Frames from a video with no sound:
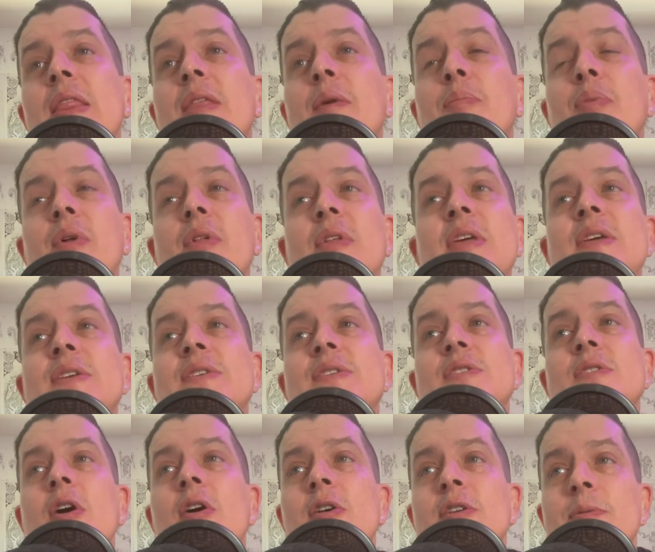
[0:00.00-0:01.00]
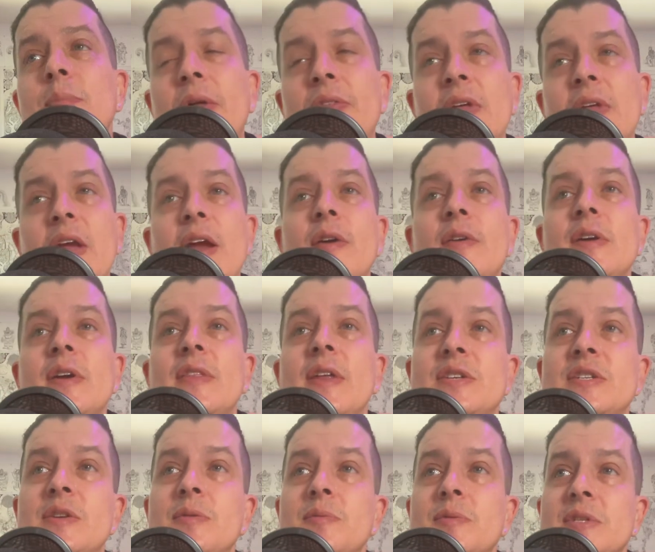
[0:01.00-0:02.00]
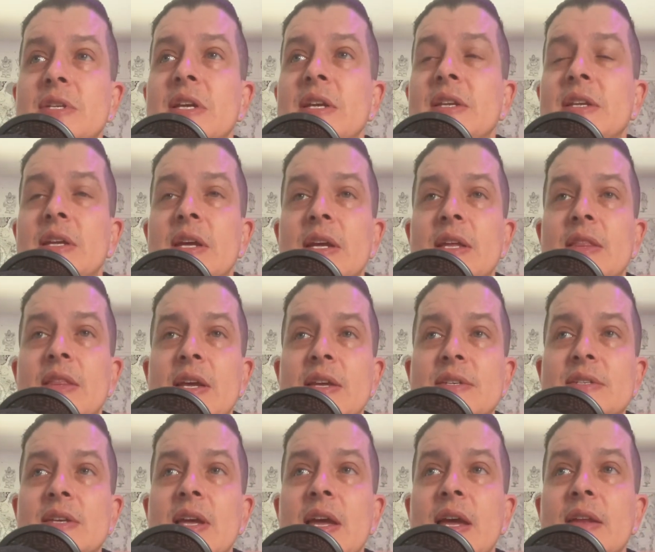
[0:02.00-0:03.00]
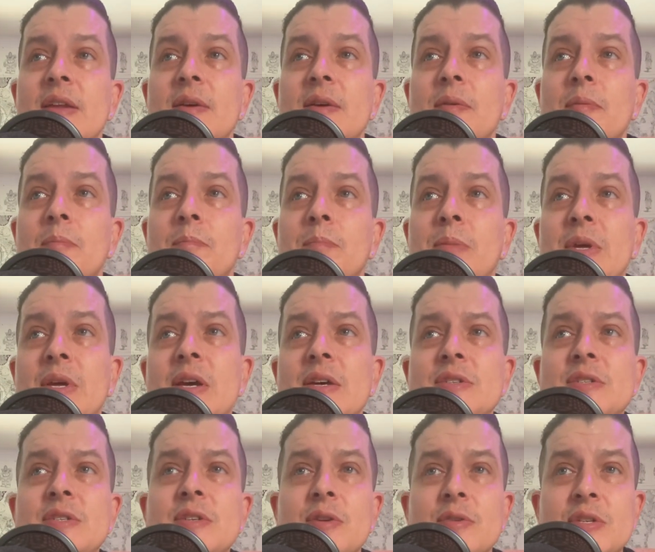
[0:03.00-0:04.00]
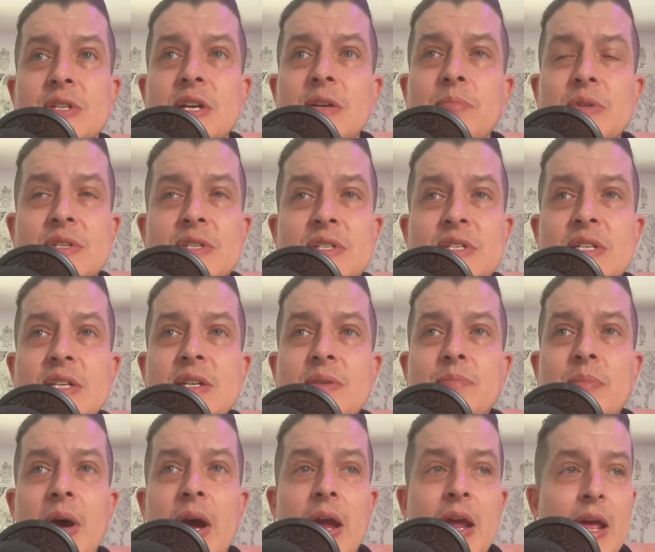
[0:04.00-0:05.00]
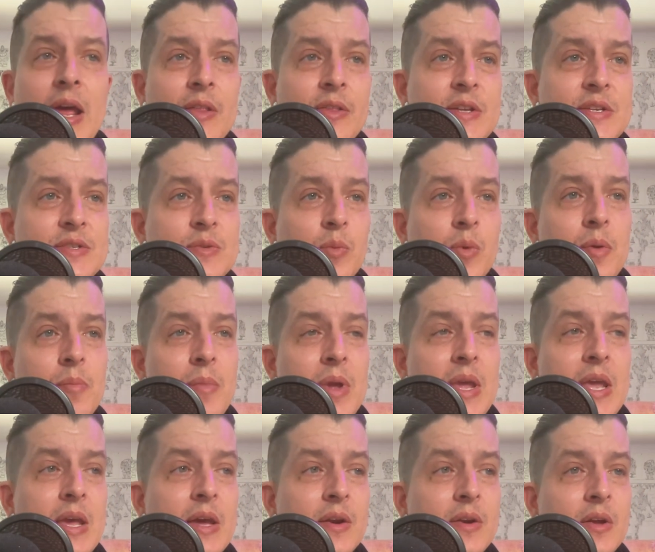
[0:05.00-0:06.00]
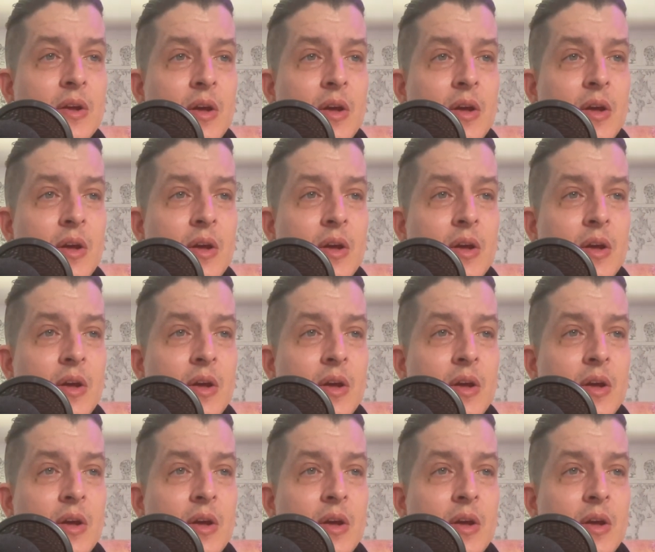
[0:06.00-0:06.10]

police talked about the area that she was in, and they said because she had been seen by at least one man